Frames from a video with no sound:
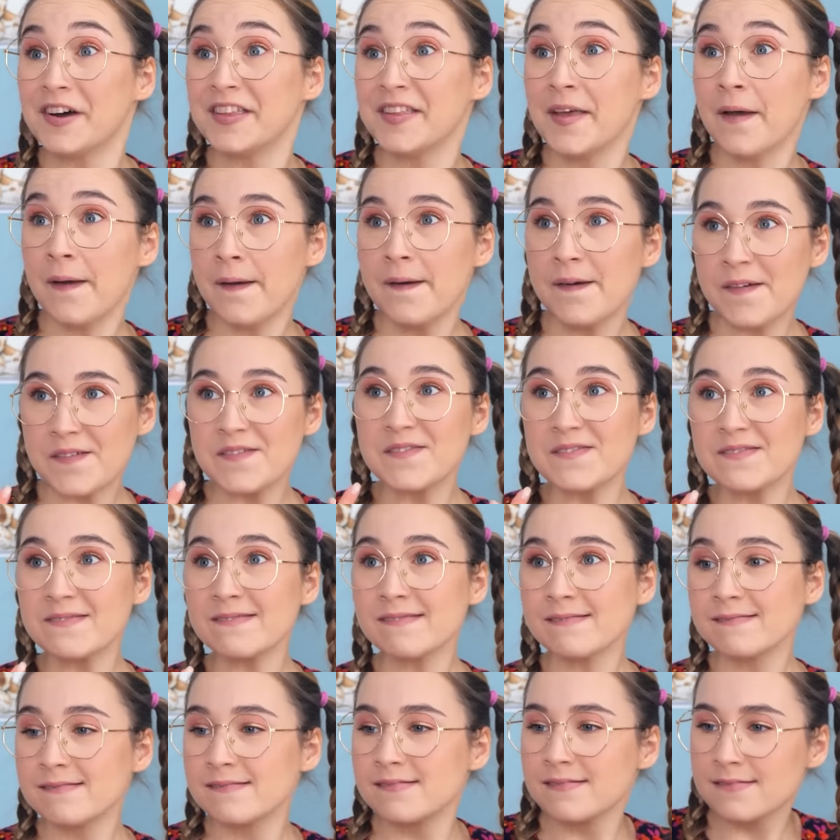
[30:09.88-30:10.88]
Pass over the
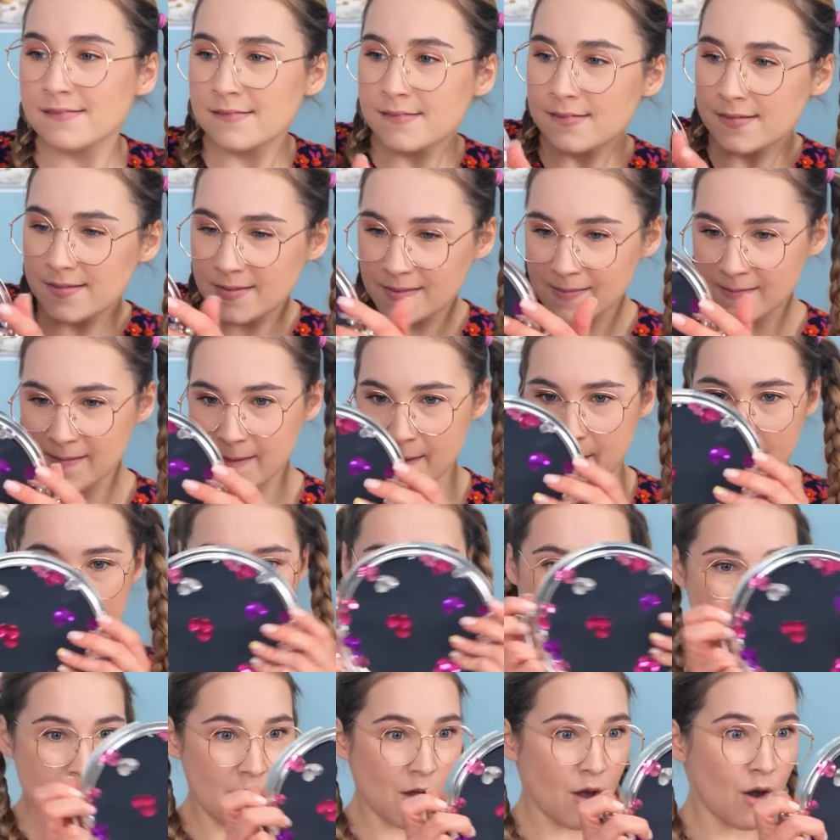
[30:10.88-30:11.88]
mirror so I can
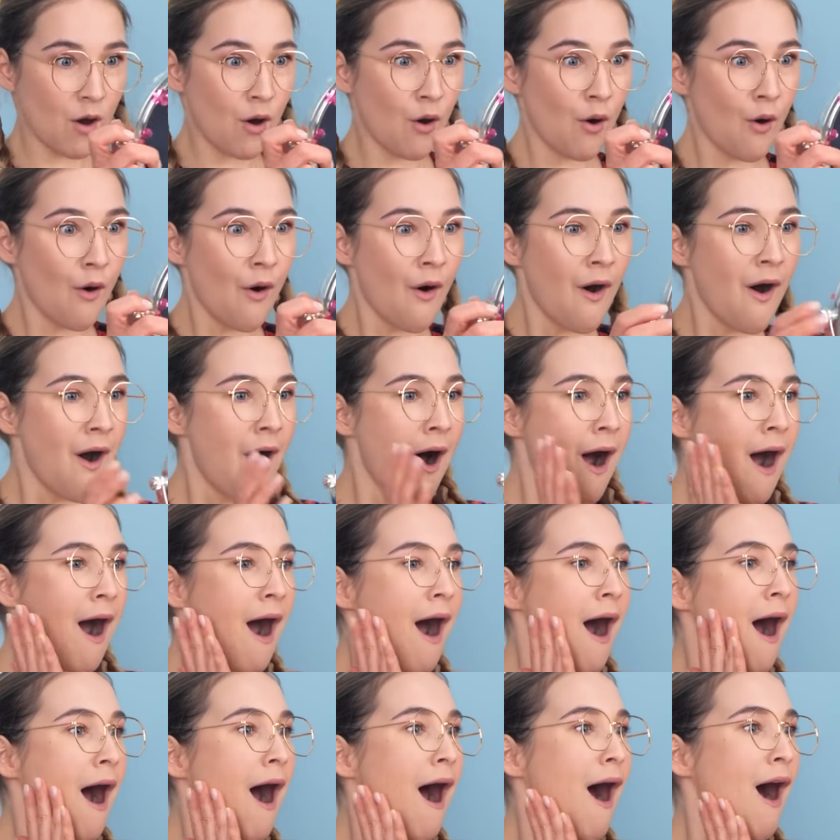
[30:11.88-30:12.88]
see!
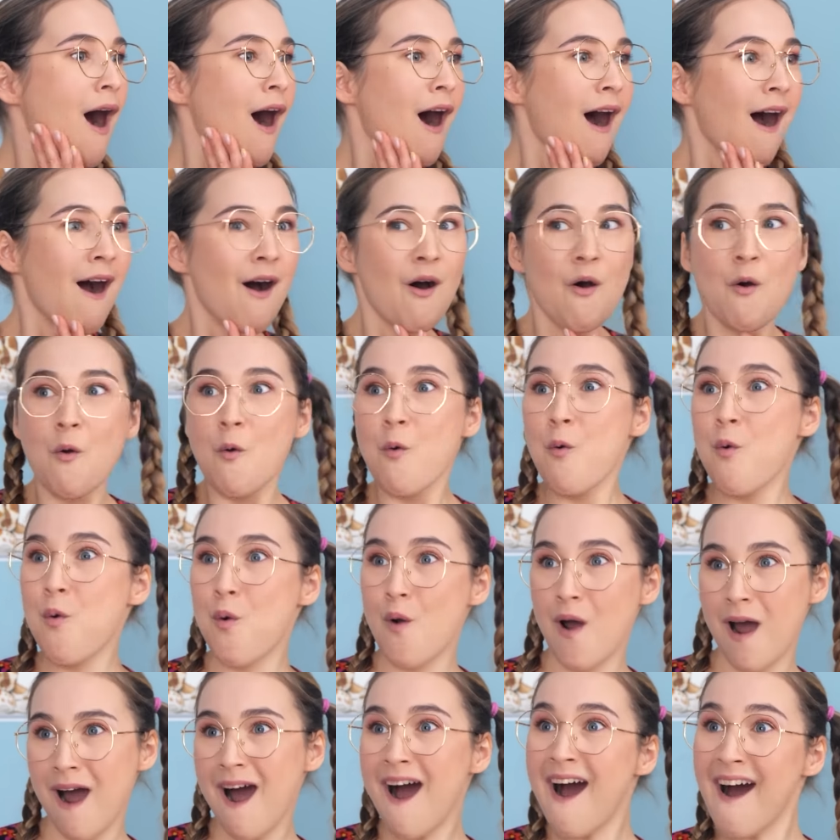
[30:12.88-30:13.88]
Wow! No way!
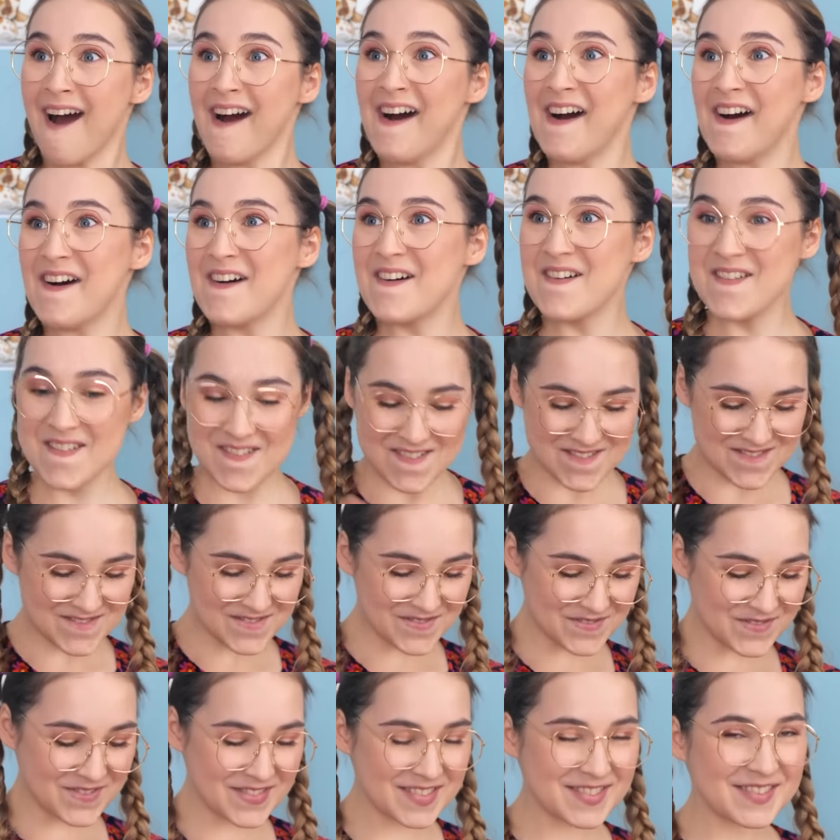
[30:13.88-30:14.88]
Look at how much better my
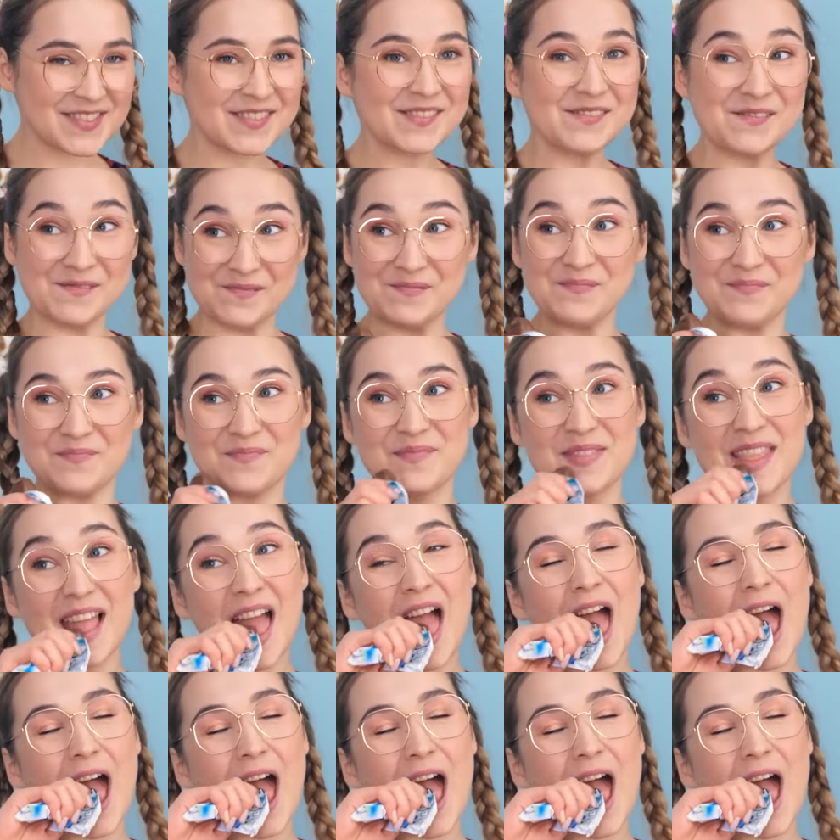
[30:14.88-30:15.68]
complexion is!